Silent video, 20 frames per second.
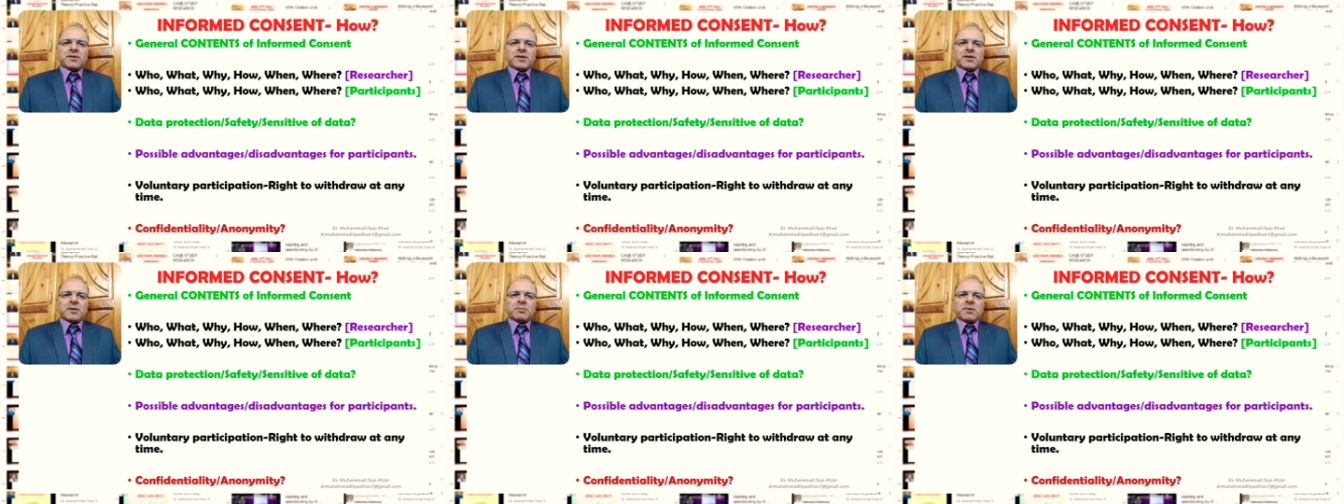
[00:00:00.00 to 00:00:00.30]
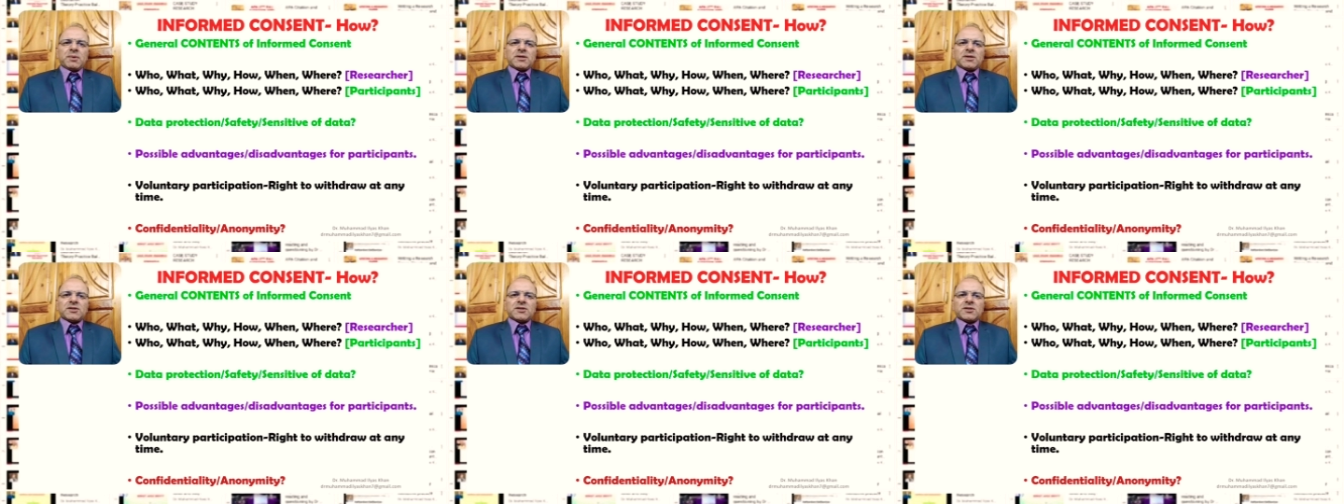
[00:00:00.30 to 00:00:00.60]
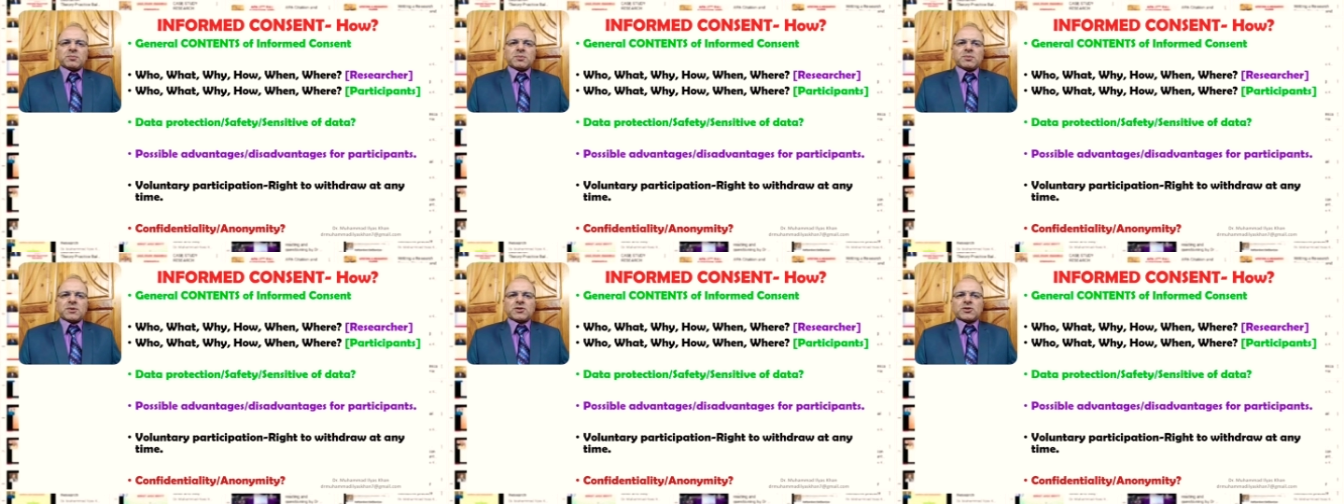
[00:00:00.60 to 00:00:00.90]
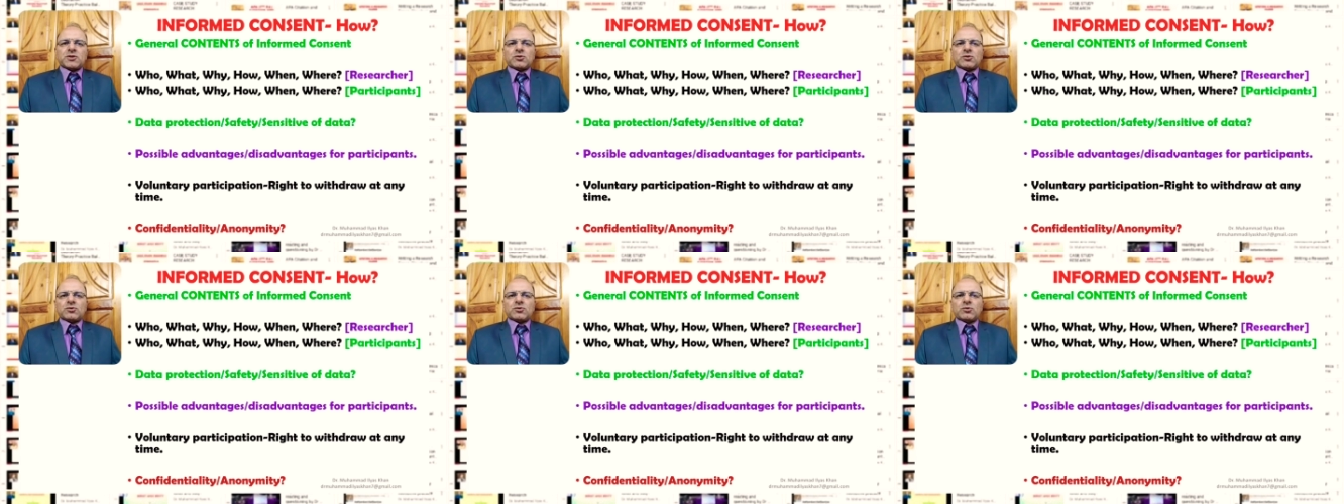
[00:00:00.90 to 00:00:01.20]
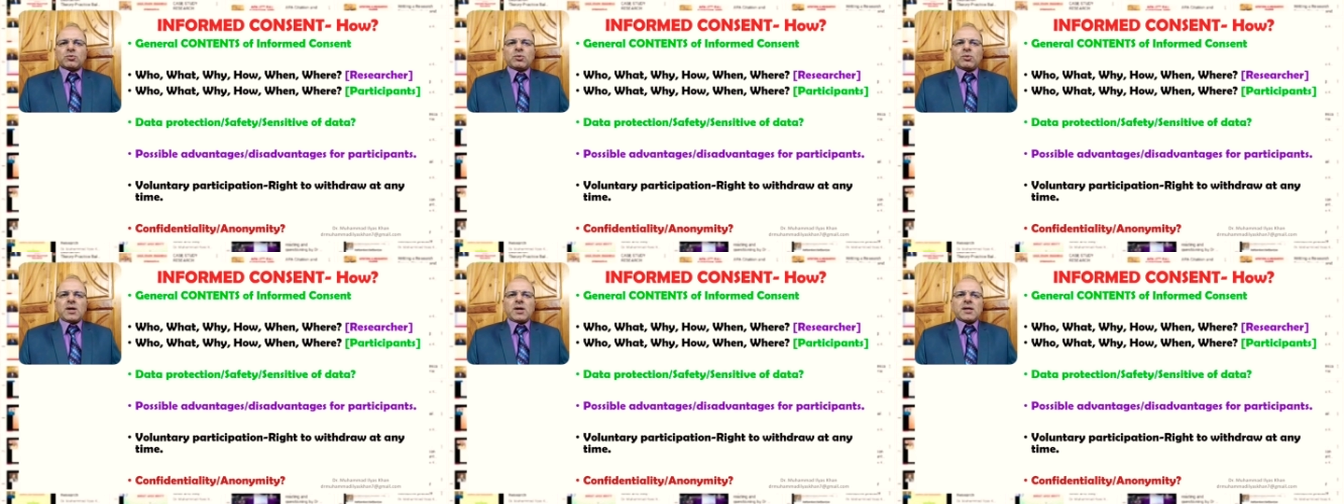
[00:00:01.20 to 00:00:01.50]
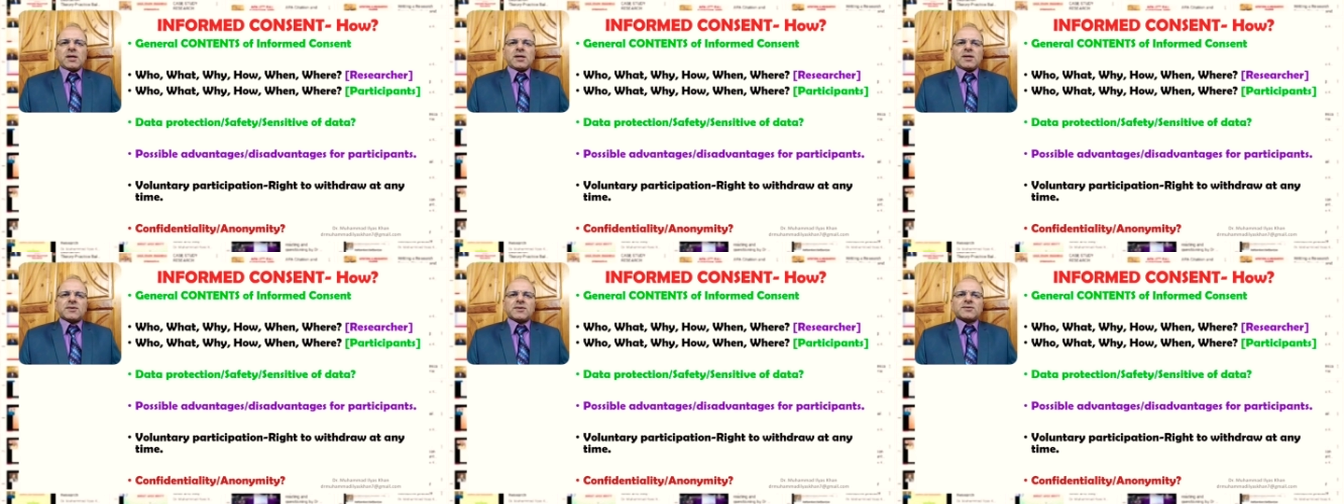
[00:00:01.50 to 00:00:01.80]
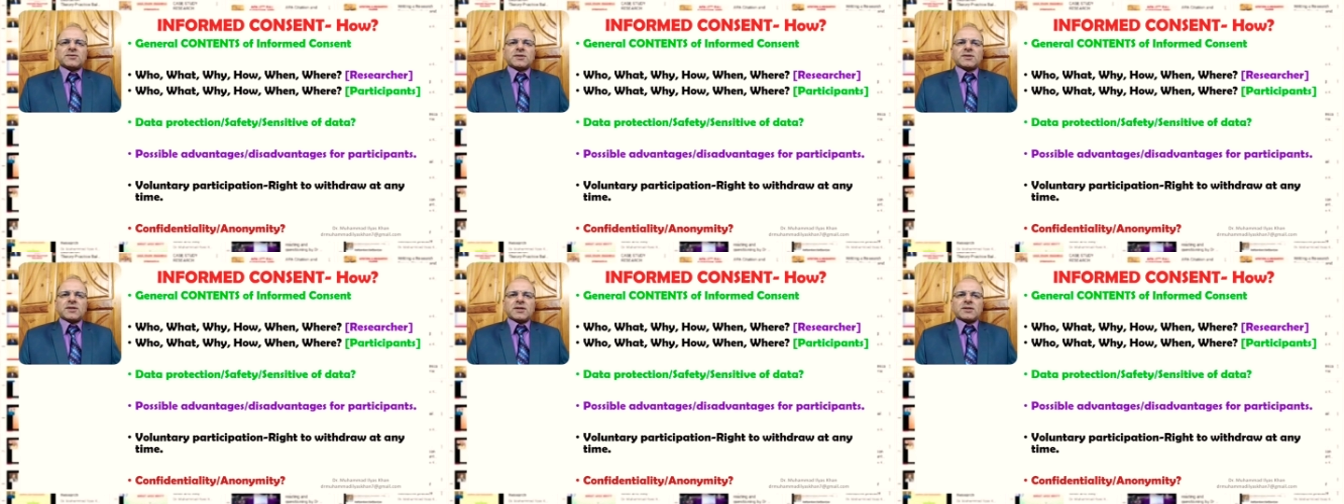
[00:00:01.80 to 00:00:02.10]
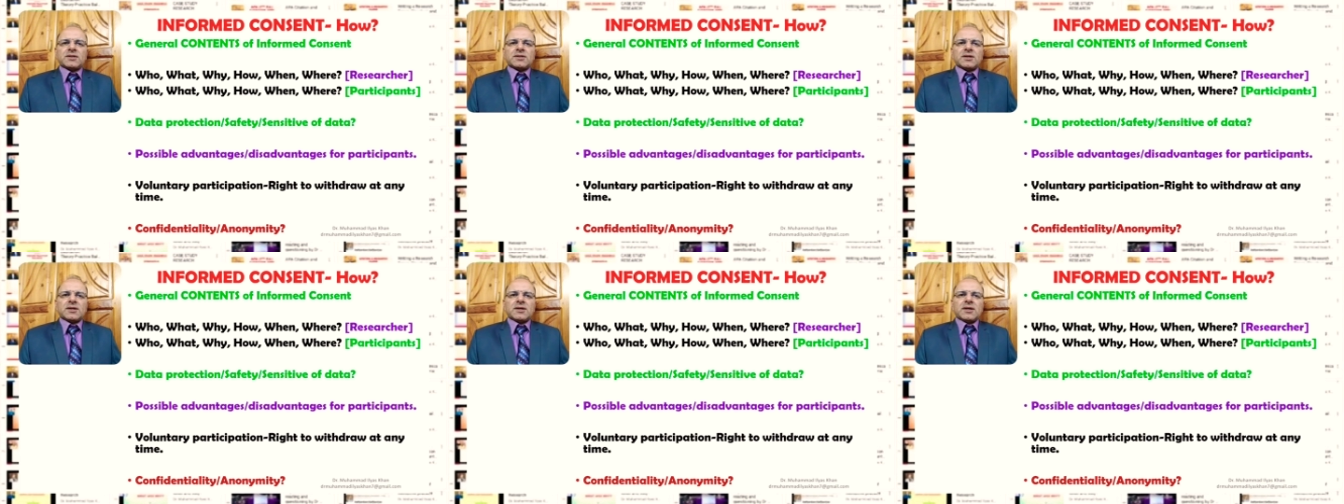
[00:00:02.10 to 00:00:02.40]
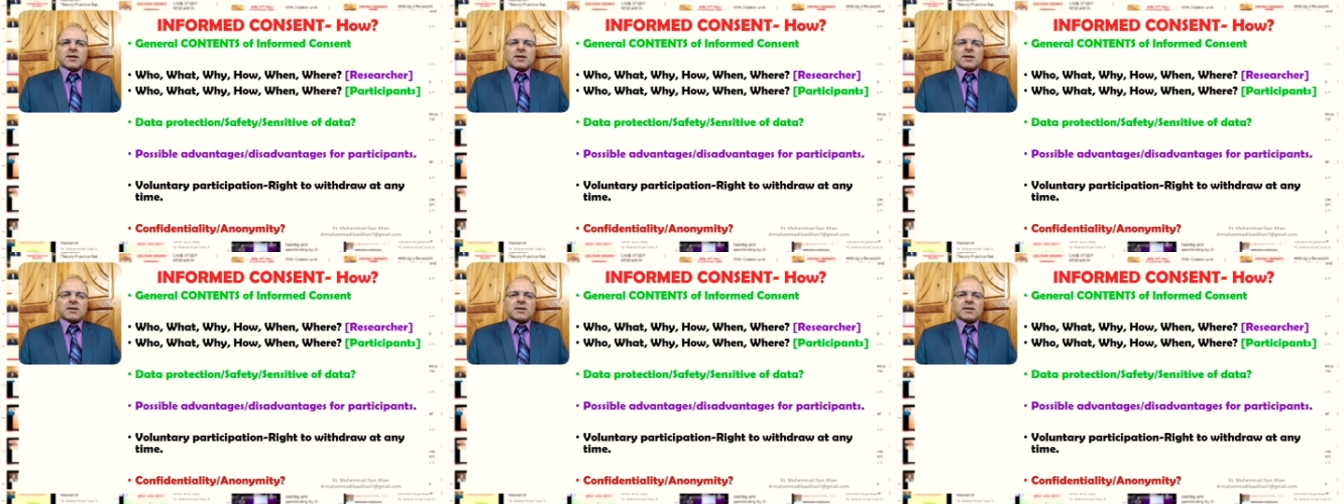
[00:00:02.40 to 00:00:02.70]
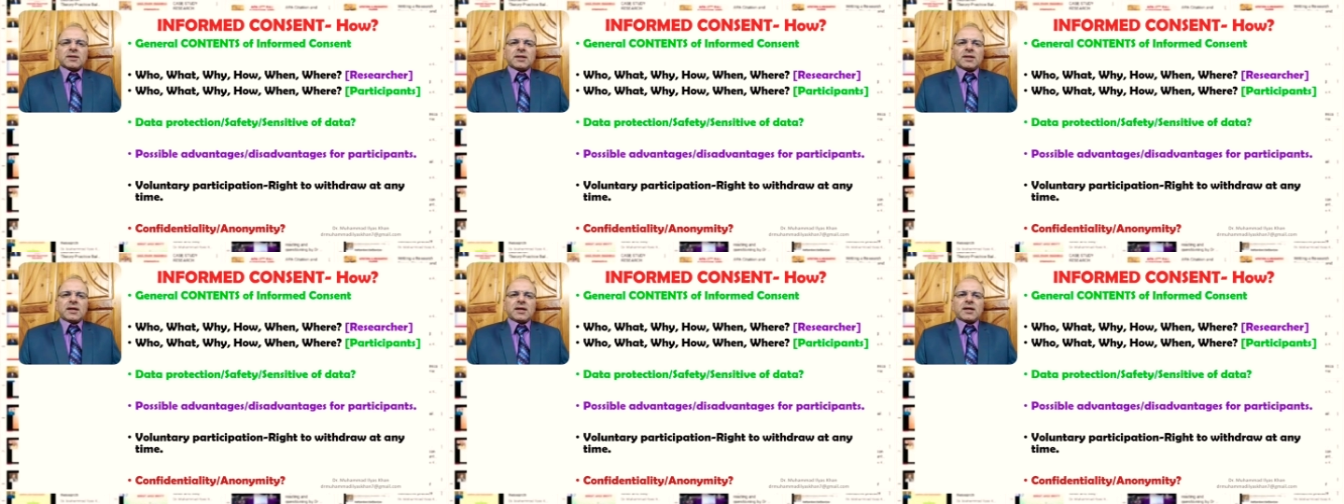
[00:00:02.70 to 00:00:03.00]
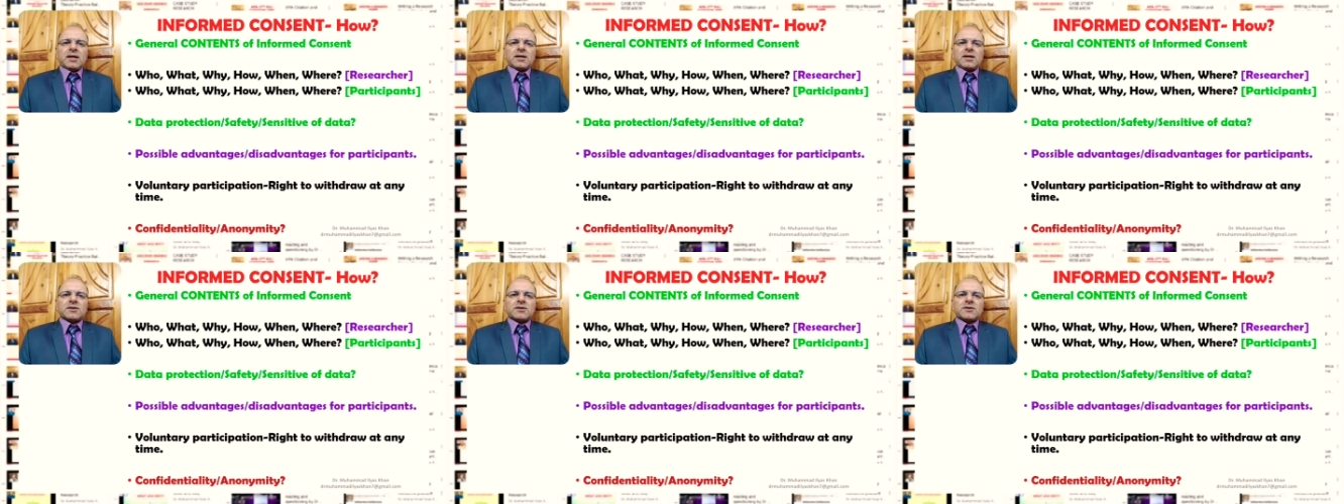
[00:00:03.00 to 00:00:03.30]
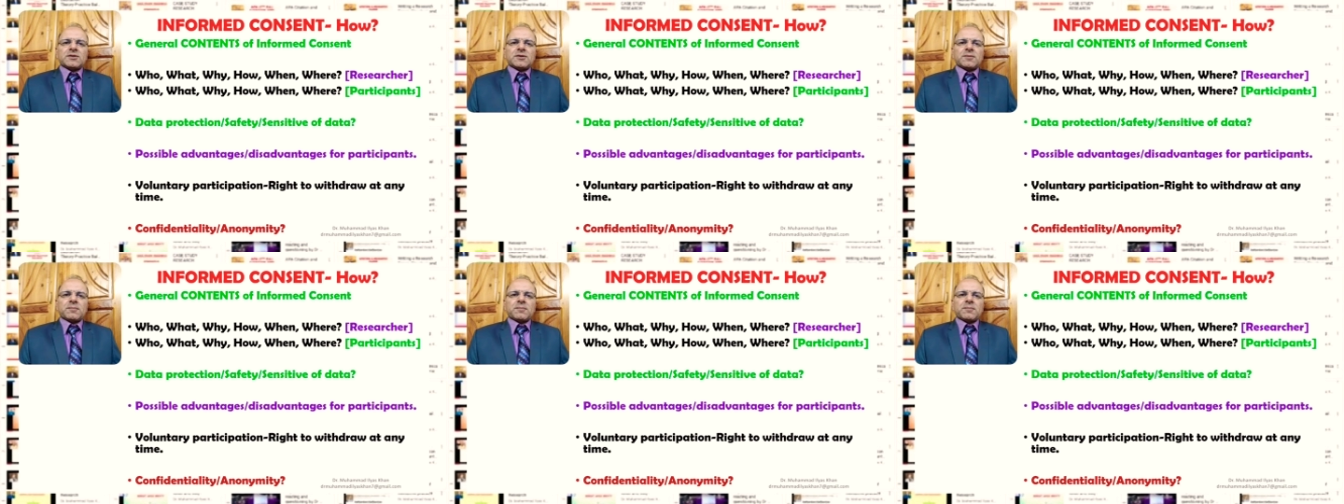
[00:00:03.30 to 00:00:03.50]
their participation so why is it that